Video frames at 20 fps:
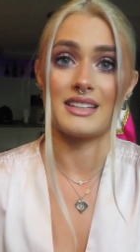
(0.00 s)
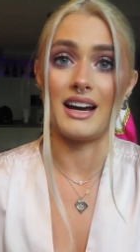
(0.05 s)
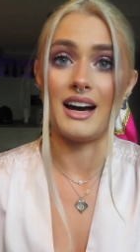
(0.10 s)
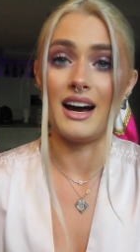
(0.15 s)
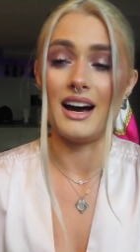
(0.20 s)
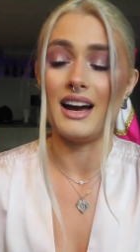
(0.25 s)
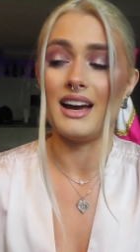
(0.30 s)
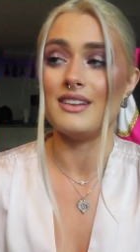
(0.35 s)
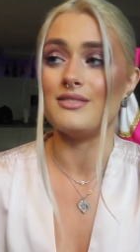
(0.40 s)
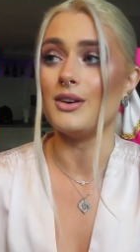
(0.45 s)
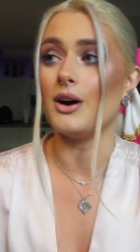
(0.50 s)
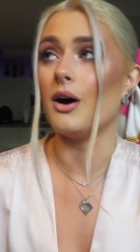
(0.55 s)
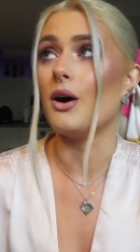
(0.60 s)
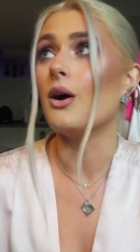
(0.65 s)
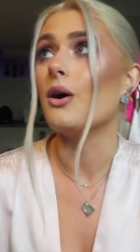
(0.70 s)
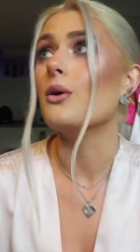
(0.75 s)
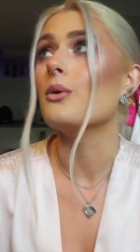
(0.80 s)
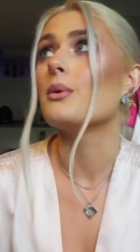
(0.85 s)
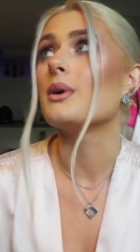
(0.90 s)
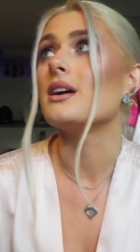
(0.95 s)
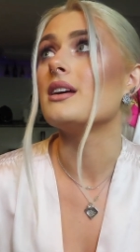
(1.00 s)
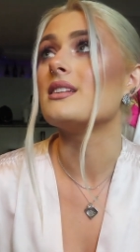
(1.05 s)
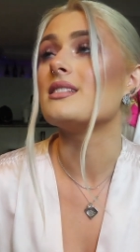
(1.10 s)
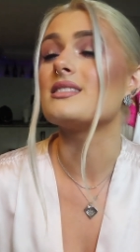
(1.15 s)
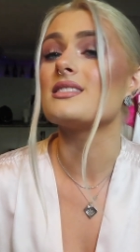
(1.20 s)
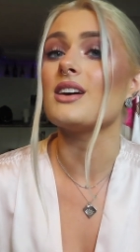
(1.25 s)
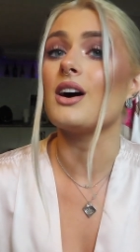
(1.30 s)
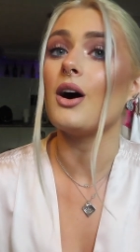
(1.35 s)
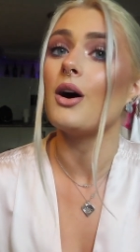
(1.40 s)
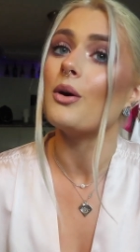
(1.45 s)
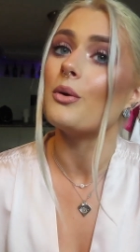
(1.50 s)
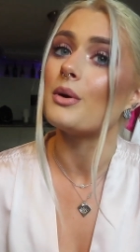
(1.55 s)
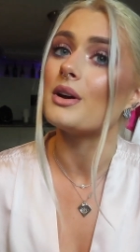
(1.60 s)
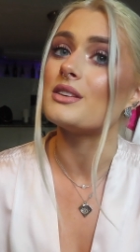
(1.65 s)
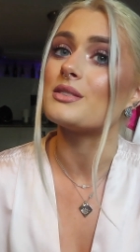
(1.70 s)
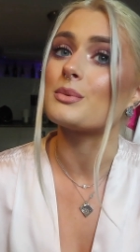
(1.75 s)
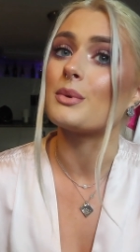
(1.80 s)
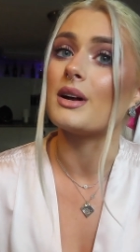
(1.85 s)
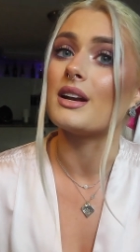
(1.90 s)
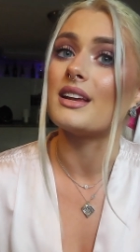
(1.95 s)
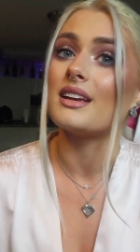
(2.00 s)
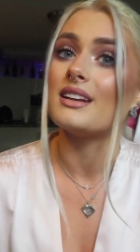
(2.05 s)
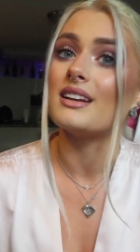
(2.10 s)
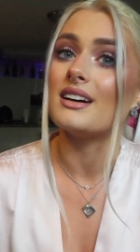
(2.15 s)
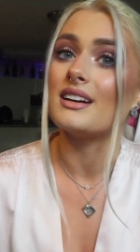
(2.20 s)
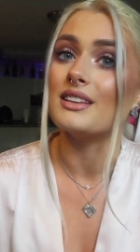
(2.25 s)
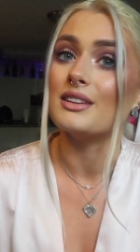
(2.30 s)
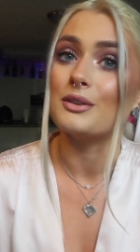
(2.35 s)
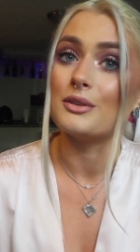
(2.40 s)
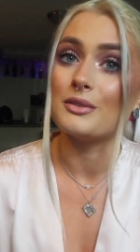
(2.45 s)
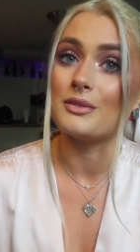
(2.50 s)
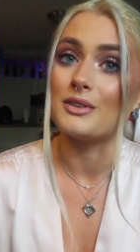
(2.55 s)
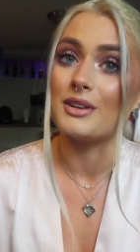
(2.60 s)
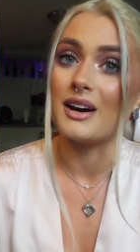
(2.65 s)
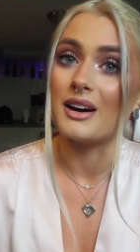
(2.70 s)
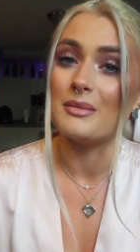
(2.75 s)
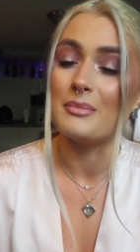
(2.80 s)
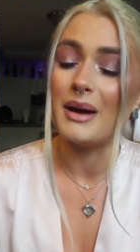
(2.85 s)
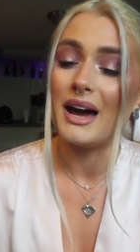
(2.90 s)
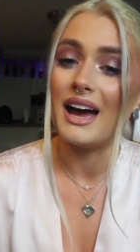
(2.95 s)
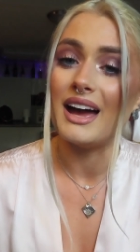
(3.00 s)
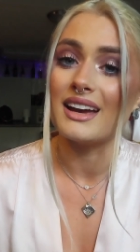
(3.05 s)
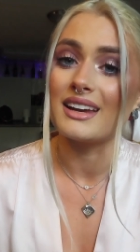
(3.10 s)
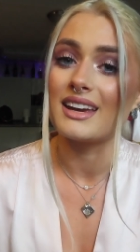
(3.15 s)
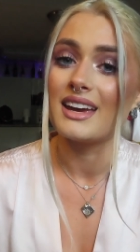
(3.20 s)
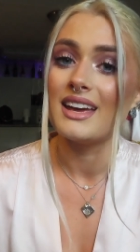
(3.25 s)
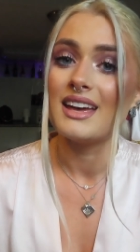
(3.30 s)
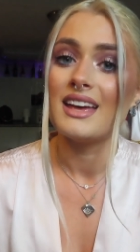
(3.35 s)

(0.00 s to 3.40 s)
I've always wanted a Louis Vuitton bag